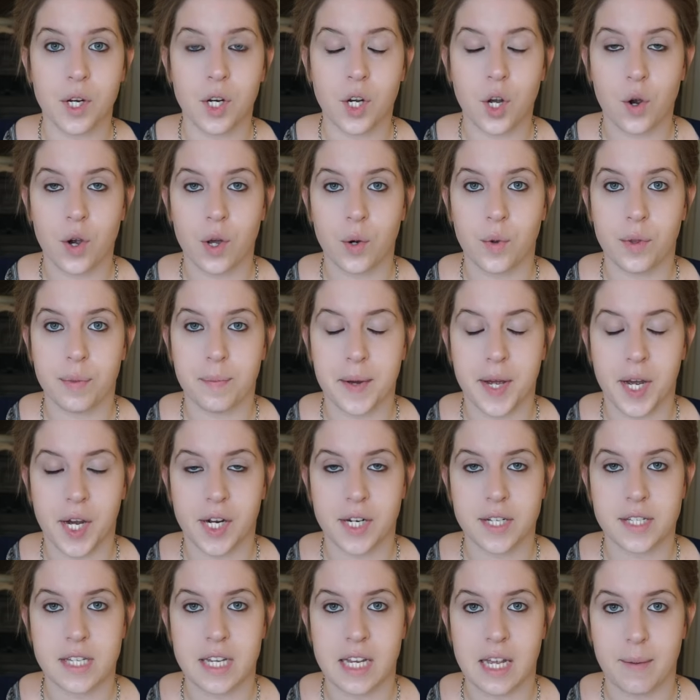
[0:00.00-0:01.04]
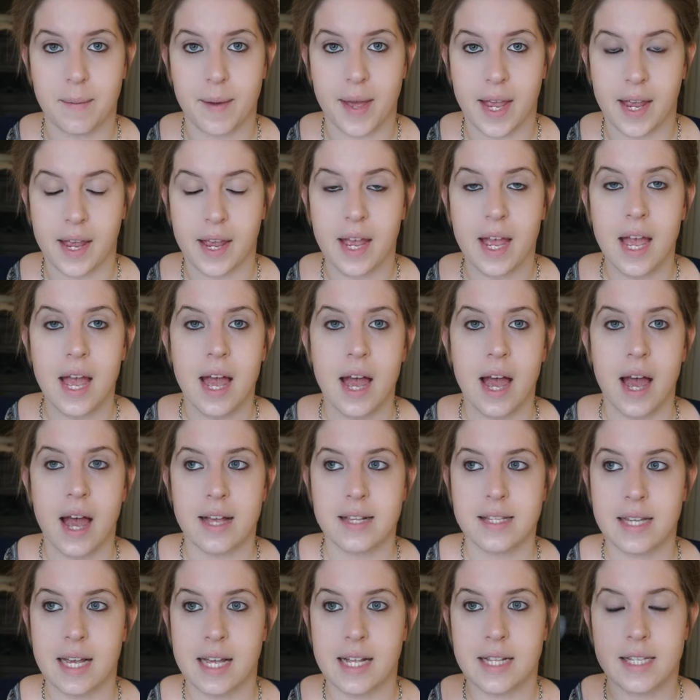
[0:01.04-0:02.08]
going to go in with my RCMA,
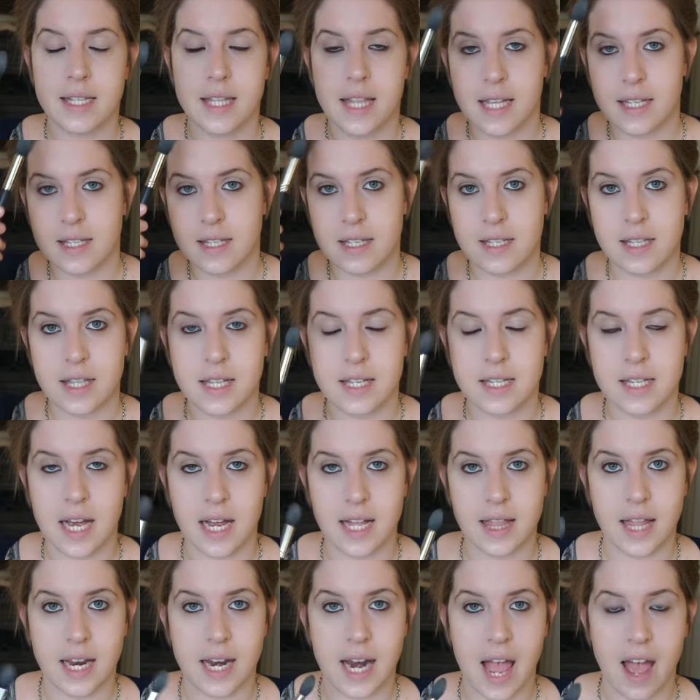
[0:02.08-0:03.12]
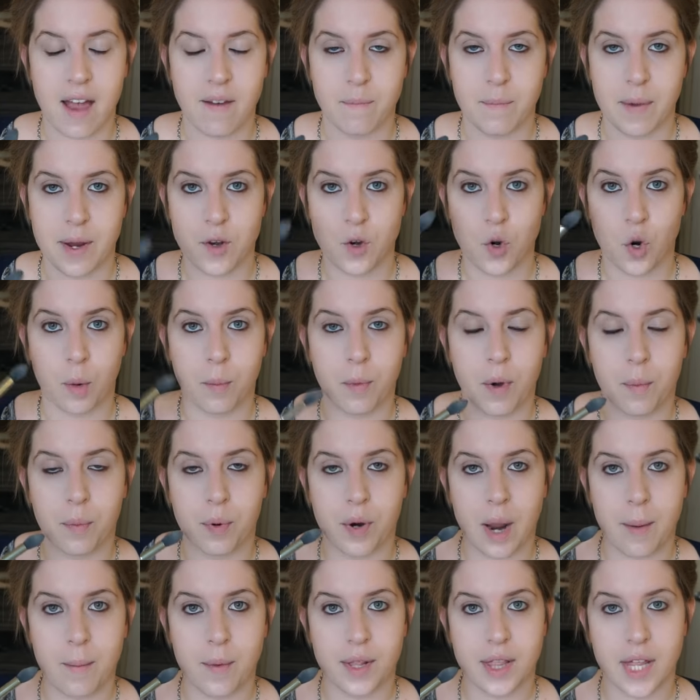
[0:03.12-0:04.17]
since this is the side that I have my normal
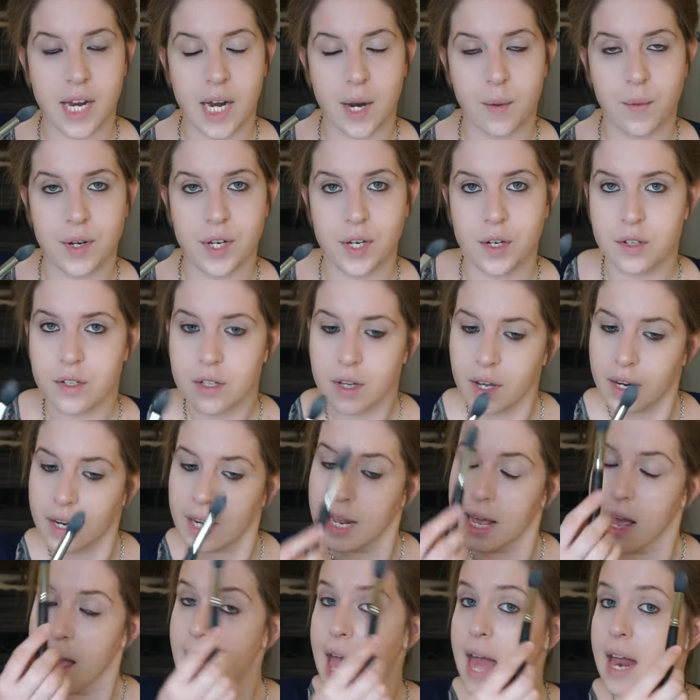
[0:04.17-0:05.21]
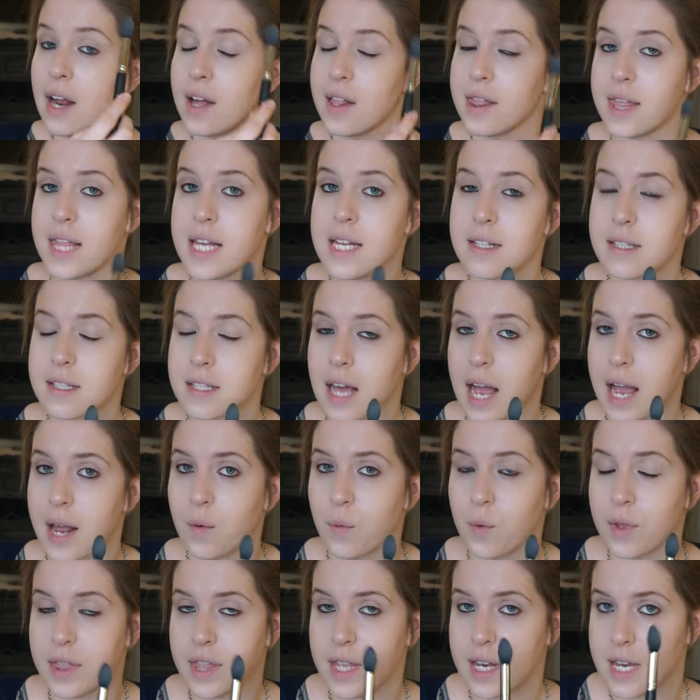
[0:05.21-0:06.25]
primer that I would use on. And on this
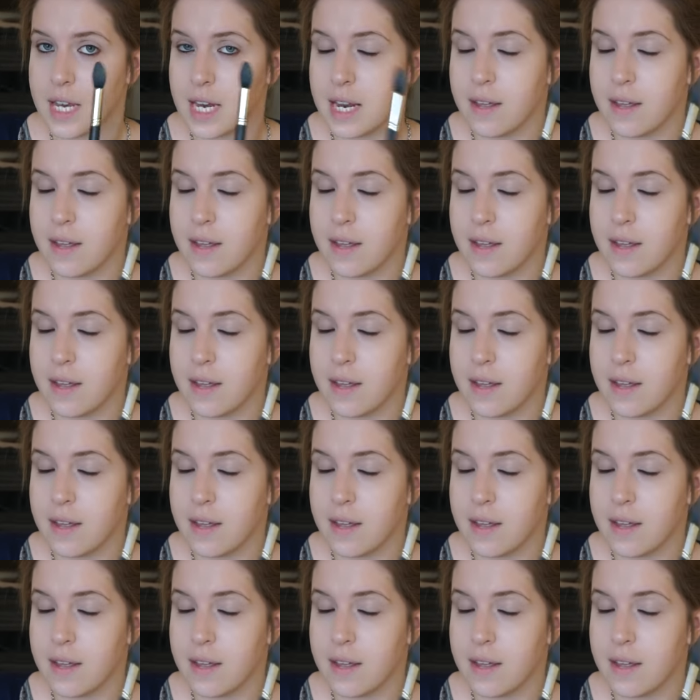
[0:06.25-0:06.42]
side with the